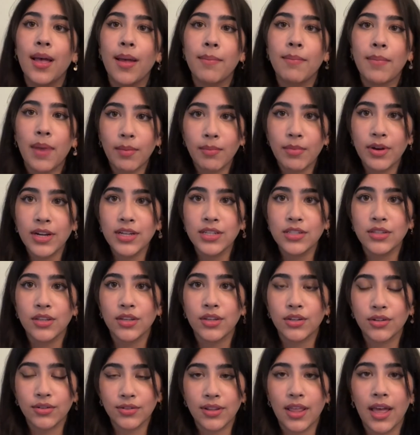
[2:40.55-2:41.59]
memorize
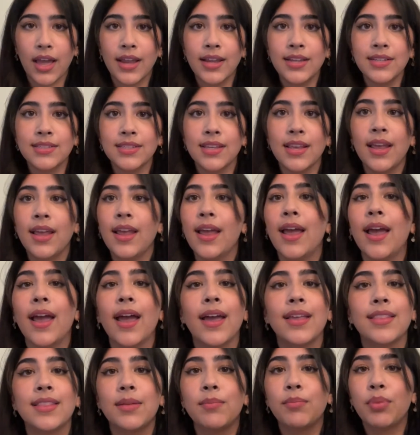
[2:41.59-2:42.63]
your lines
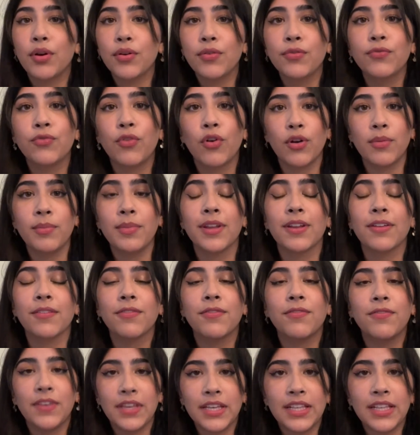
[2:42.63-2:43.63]
and then perform it, feel